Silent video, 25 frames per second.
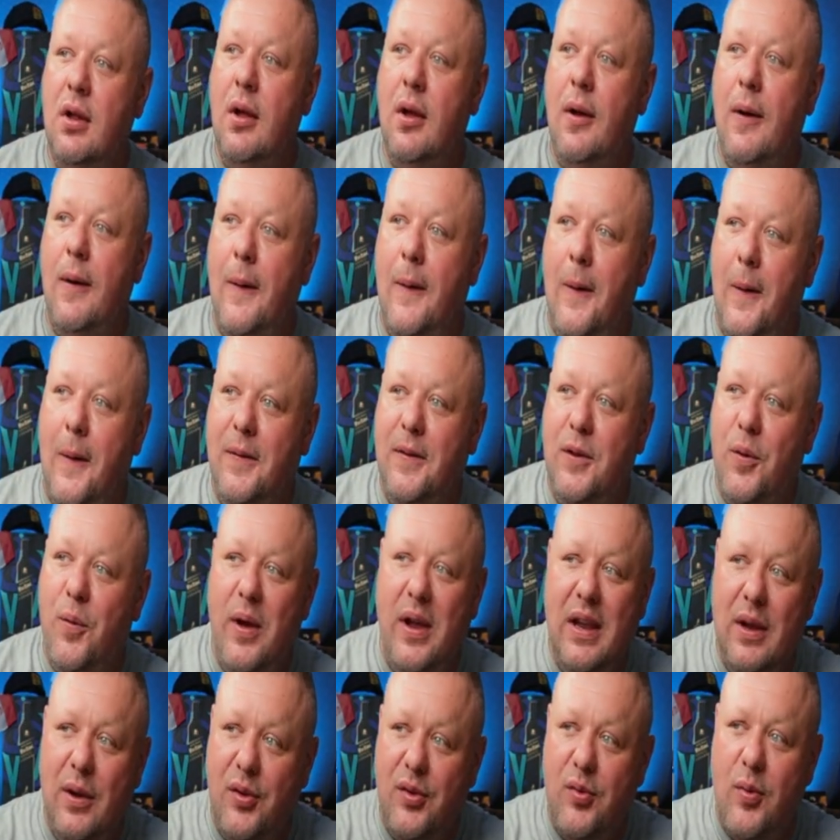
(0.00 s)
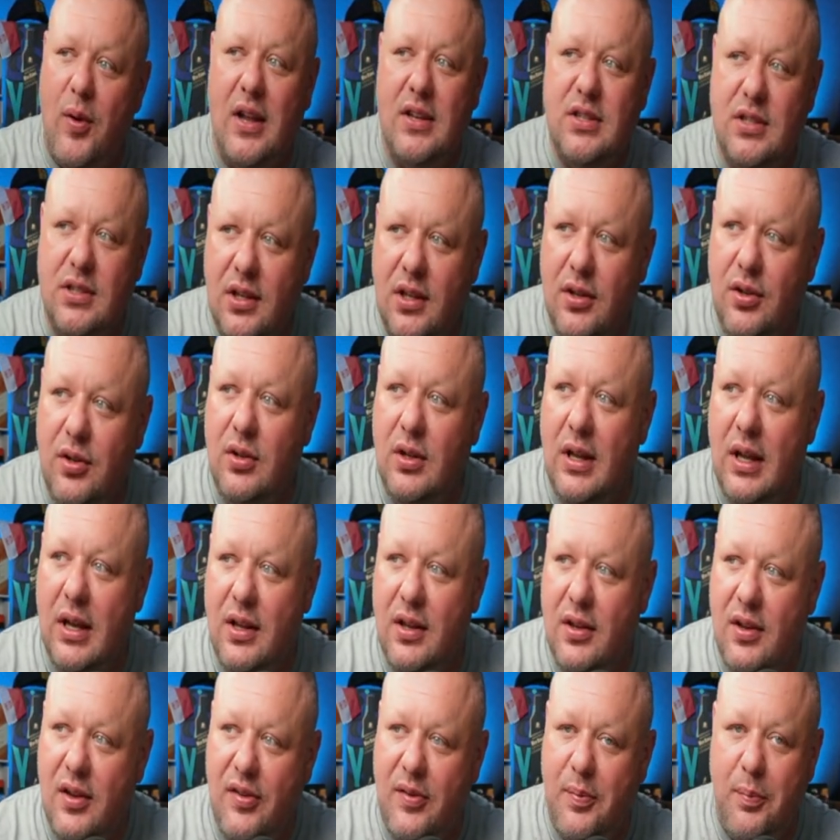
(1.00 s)
The way I was watching like
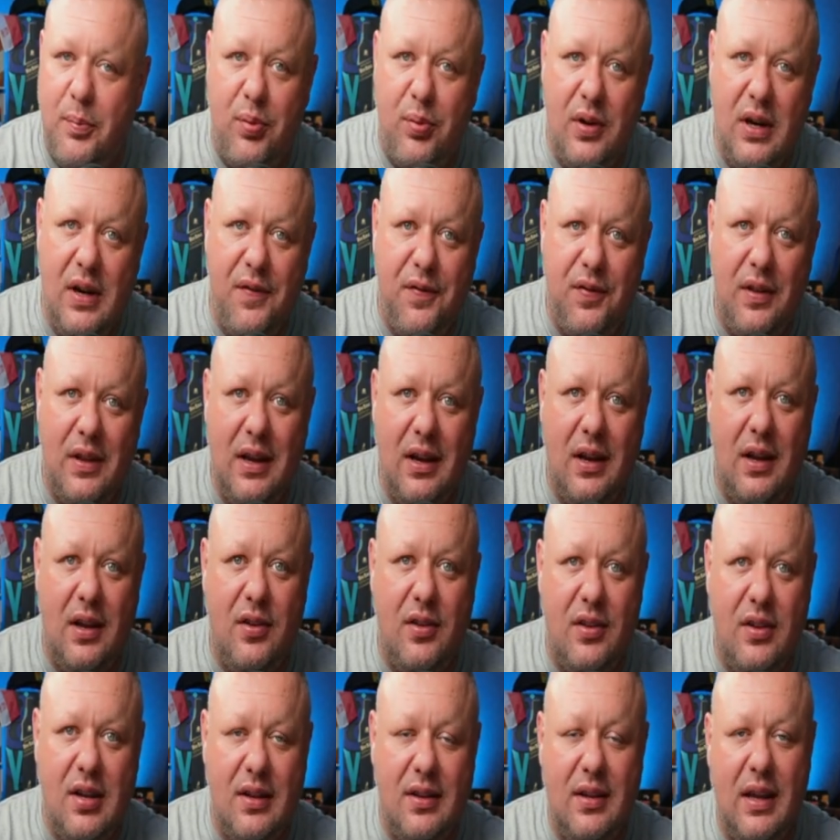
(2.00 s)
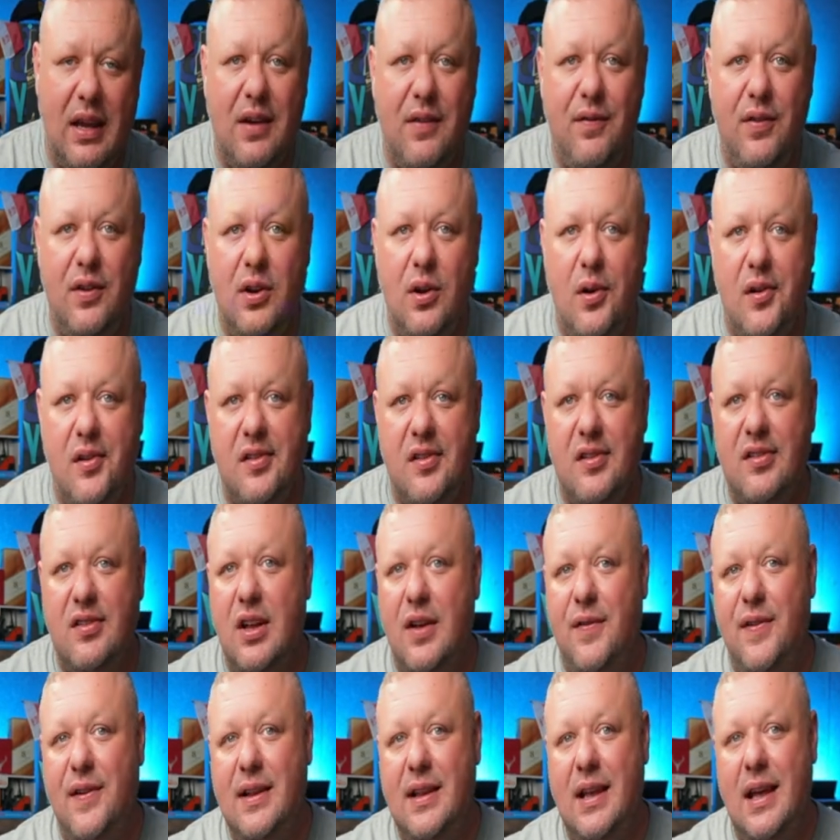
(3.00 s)
this brief like Tic Tac videos and stuff
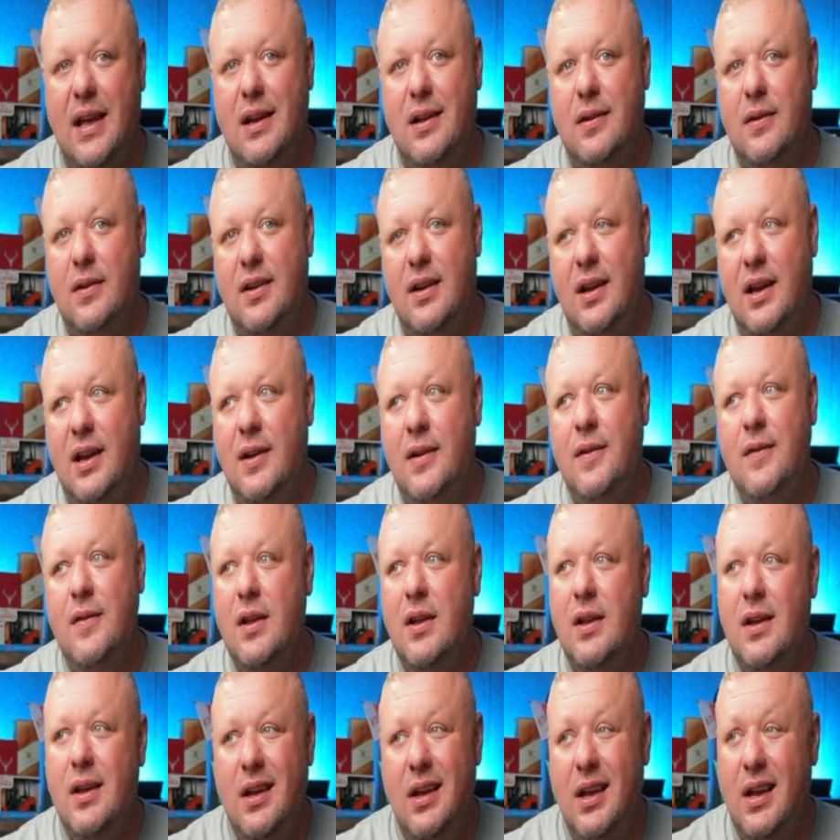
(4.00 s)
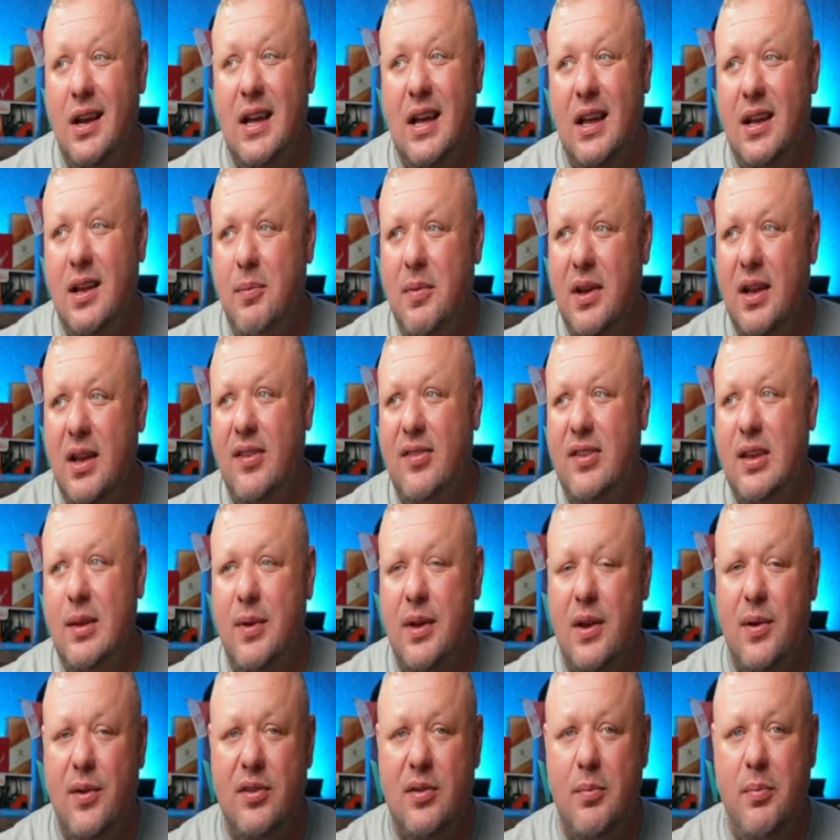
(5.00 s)
like that today, it kind of made it seem like it
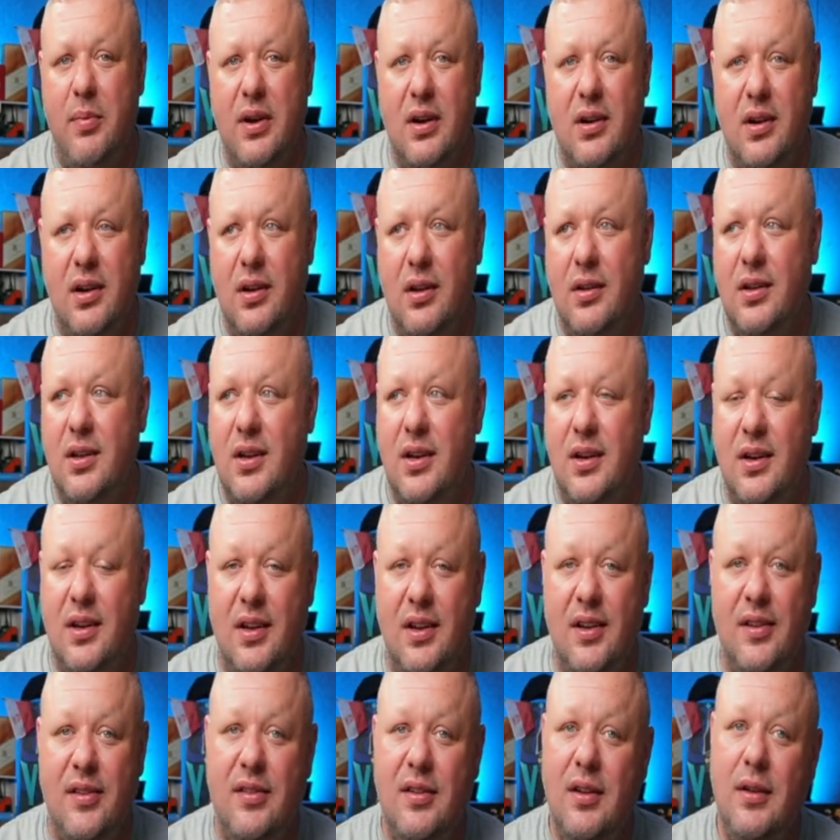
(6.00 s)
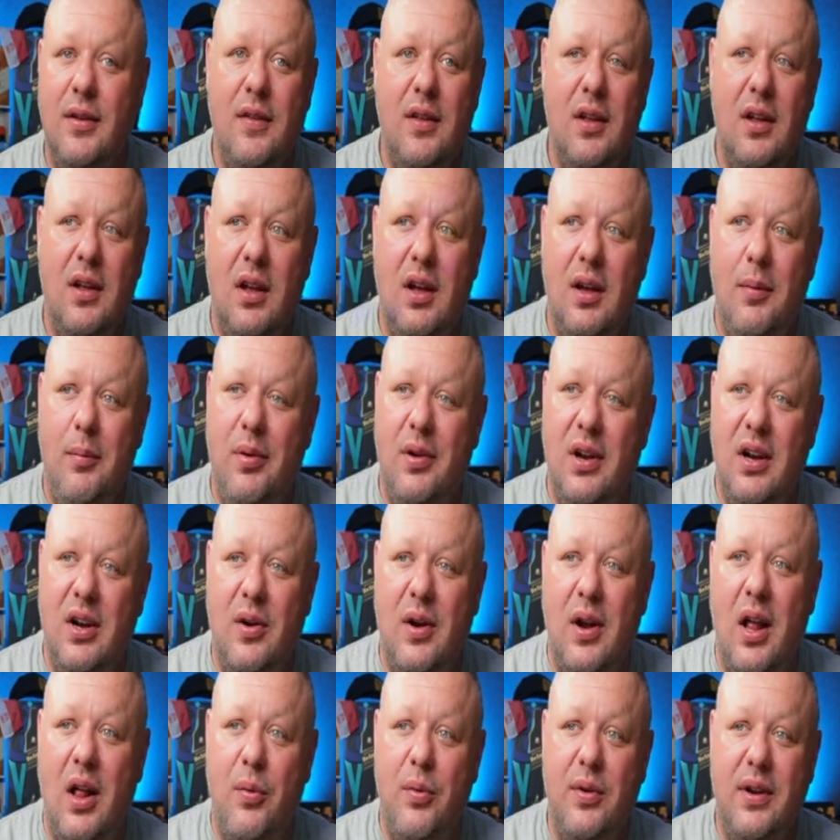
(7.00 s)
was a bigger deal than it is. But in
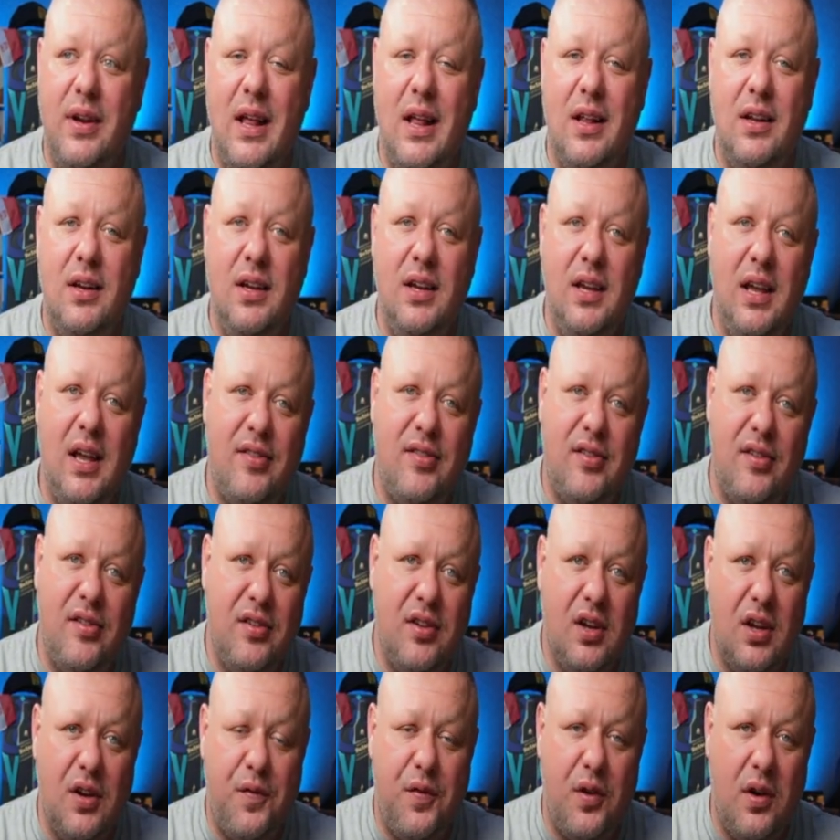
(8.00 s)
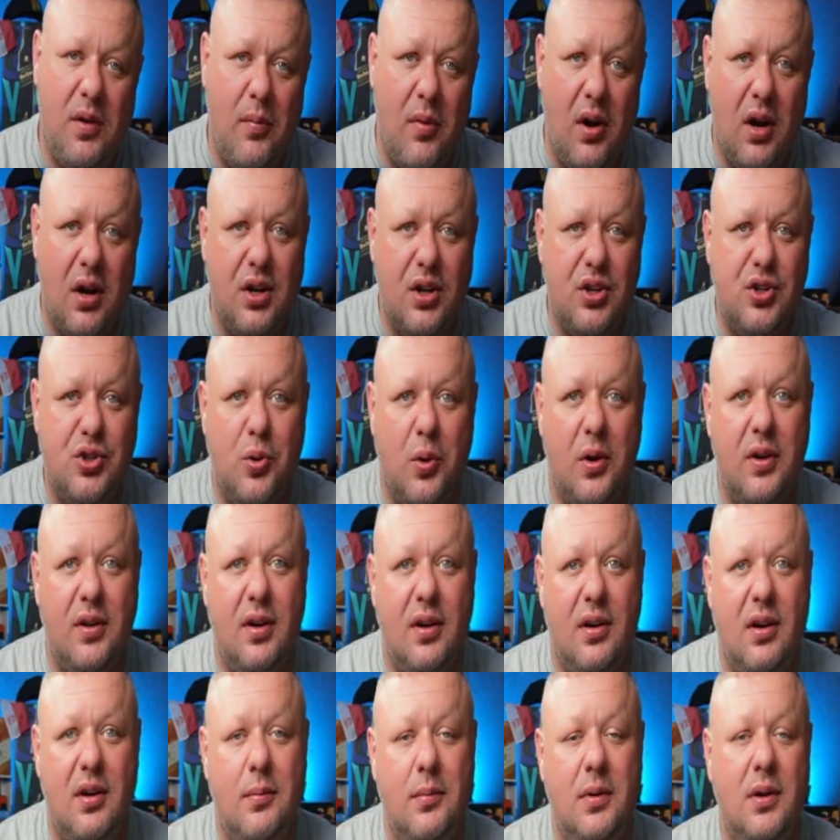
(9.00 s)
all reality, yes, it's good for the market short
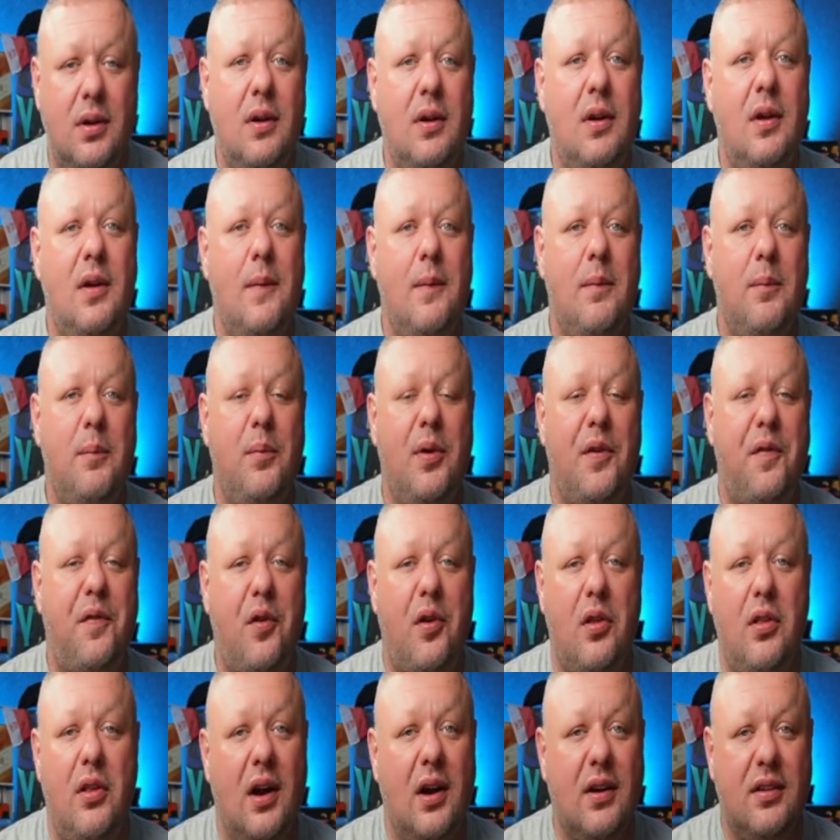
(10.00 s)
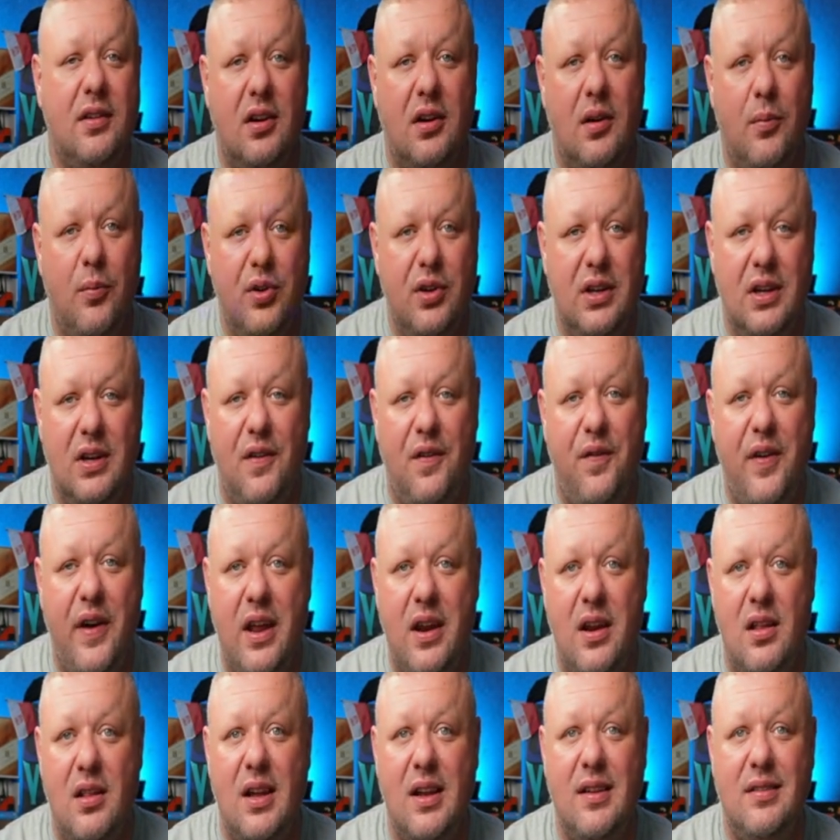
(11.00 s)
term, but for long term, we need a
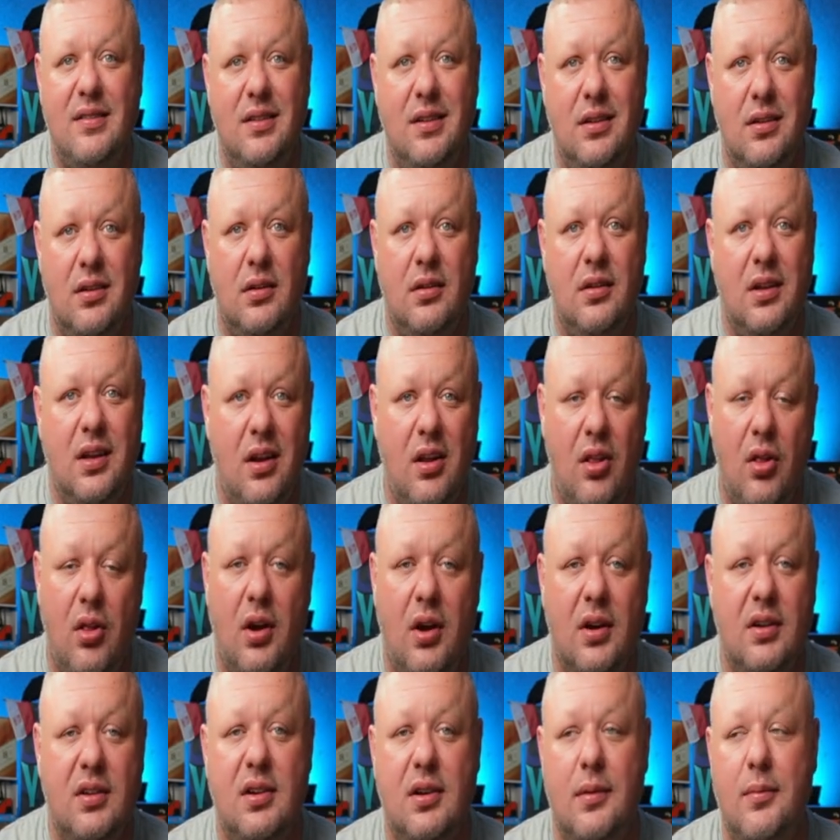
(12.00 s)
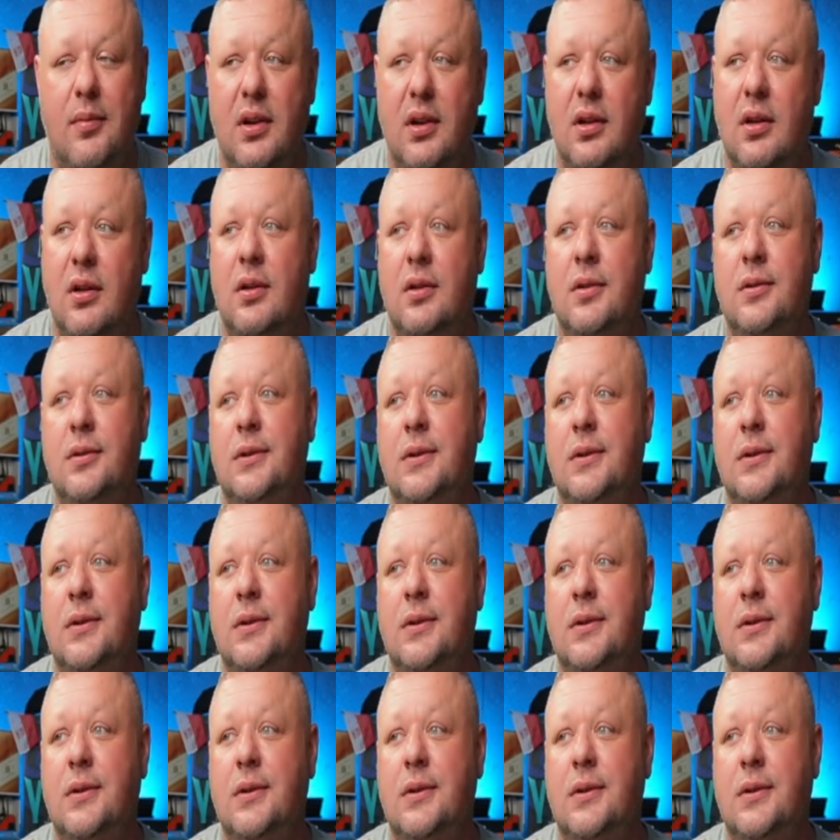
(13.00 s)
finalized deal and a long term deal.